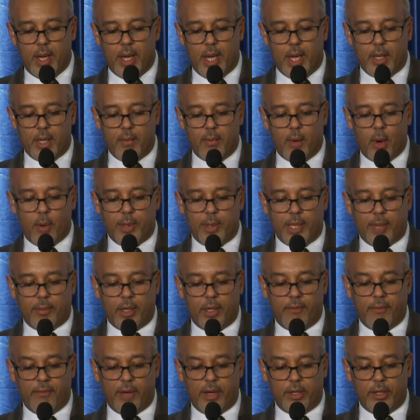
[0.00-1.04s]
In a moment, I'm
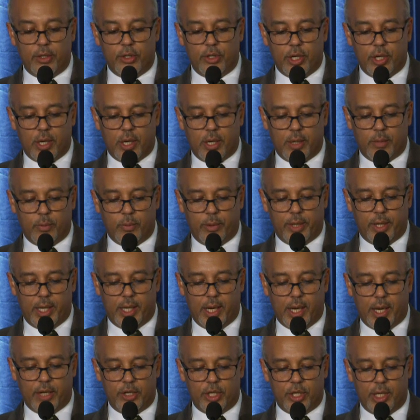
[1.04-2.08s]
going to invite John with
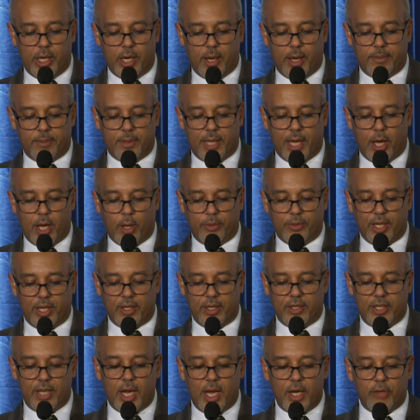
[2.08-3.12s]
EIG up to help set
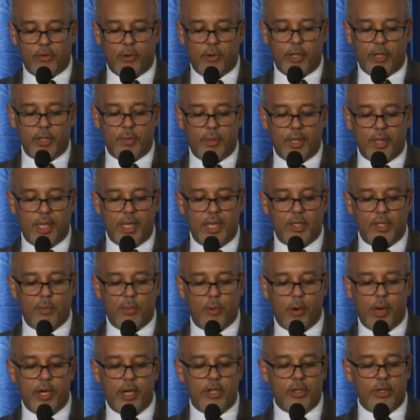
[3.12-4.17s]
the stage for us, but the
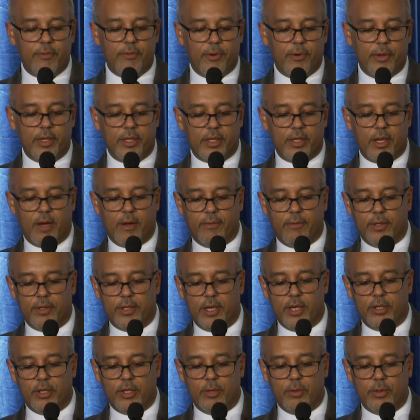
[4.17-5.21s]
inspiration for this
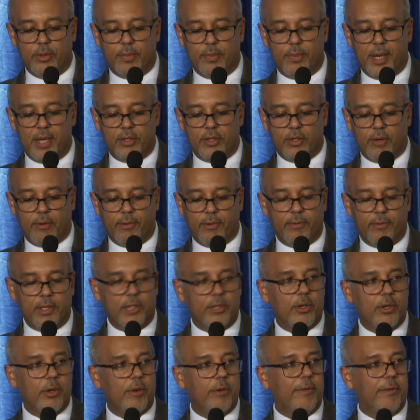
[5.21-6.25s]
conversation was based off of a
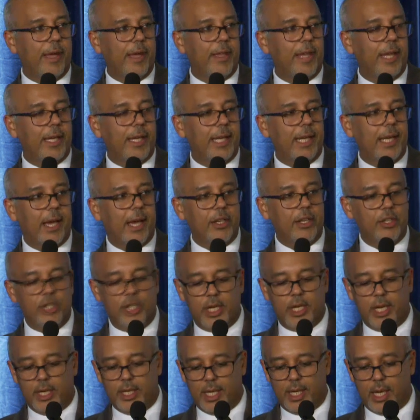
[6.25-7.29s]
survey that
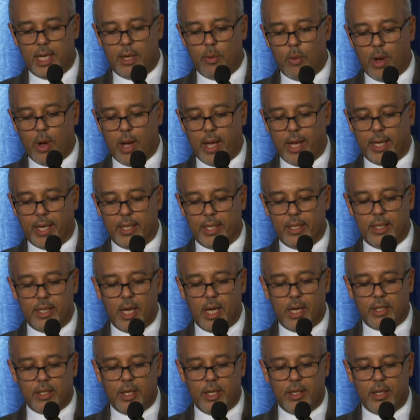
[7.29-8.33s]
EIG and EY
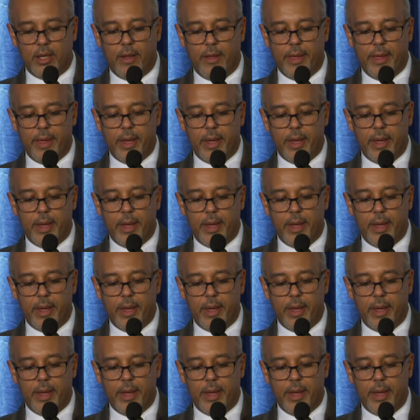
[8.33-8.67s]
conducted